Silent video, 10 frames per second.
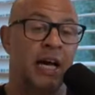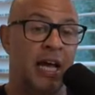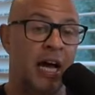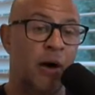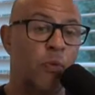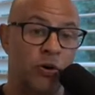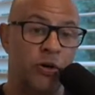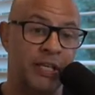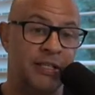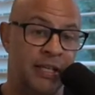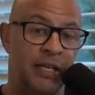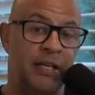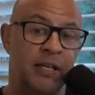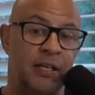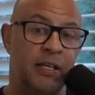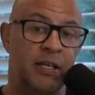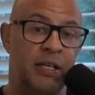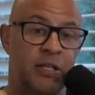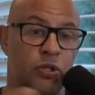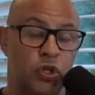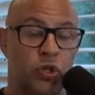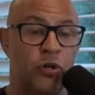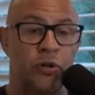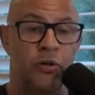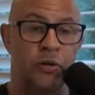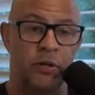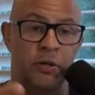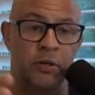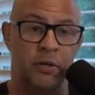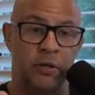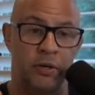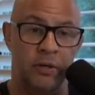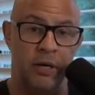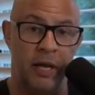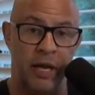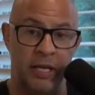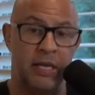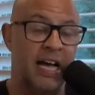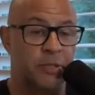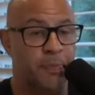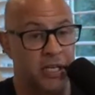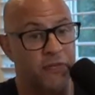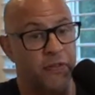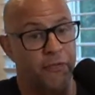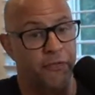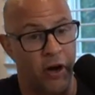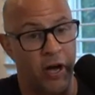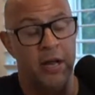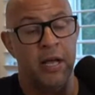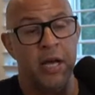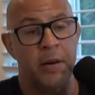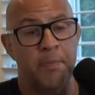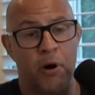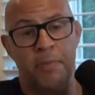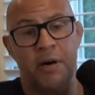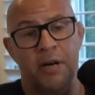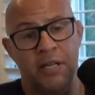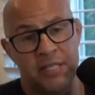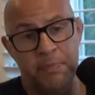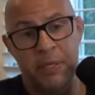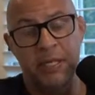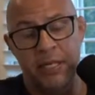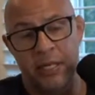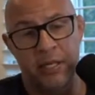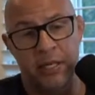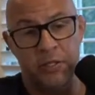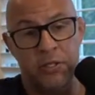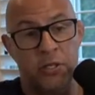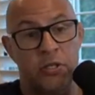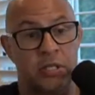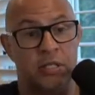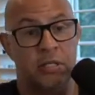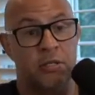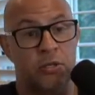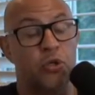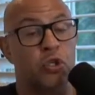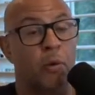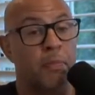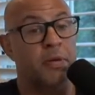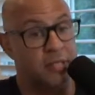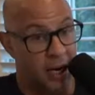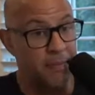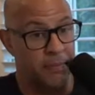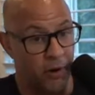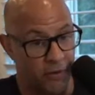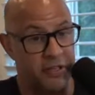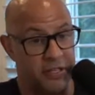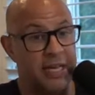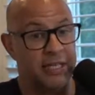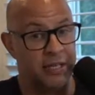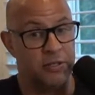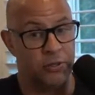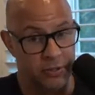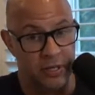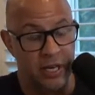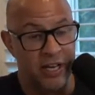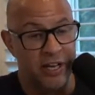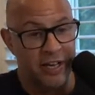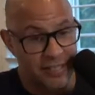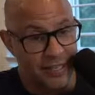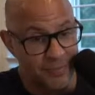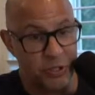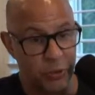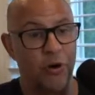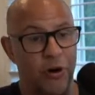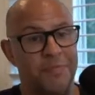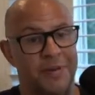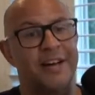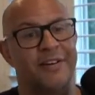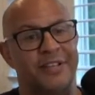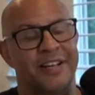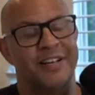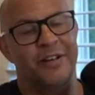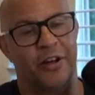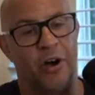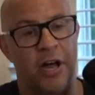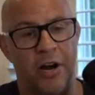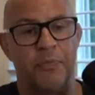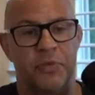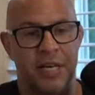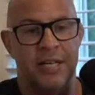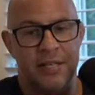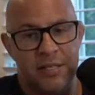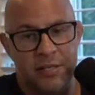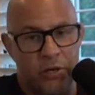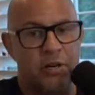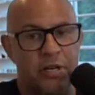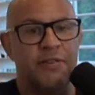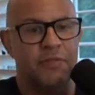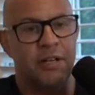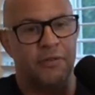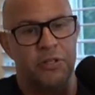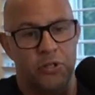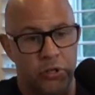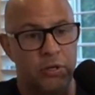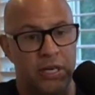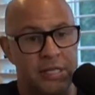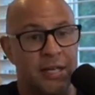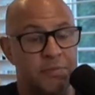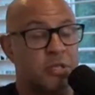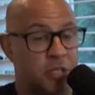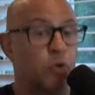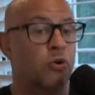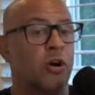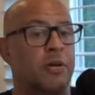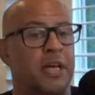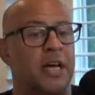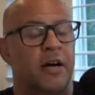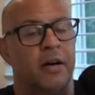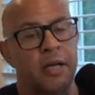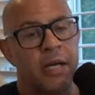and how well he did in certain aspects of the fight, primarily his ability to stop some of the takedowns, because Islam still got him down, like, and I'm saying this, you got to give the devil his due. Islam still got him down.